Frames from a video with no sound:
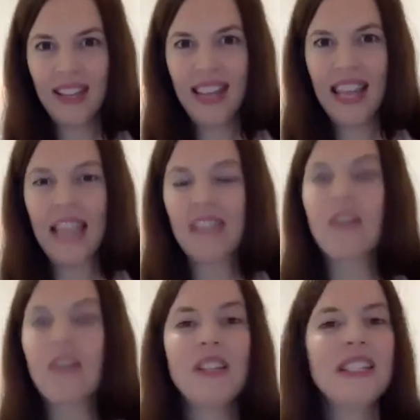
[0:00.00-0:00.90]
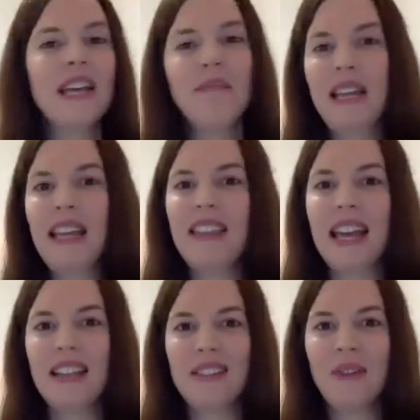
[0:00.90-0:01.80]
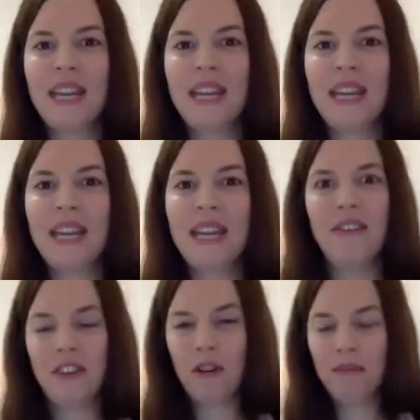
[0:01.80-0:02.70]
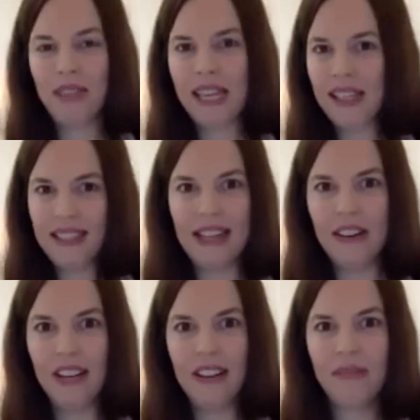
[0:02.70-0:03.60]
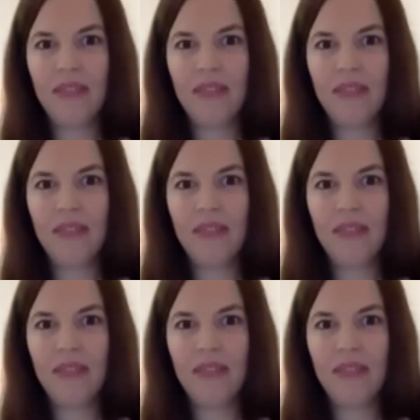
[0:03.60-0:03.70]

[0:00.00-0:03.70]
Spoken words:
it's not something that we gain from the exterior.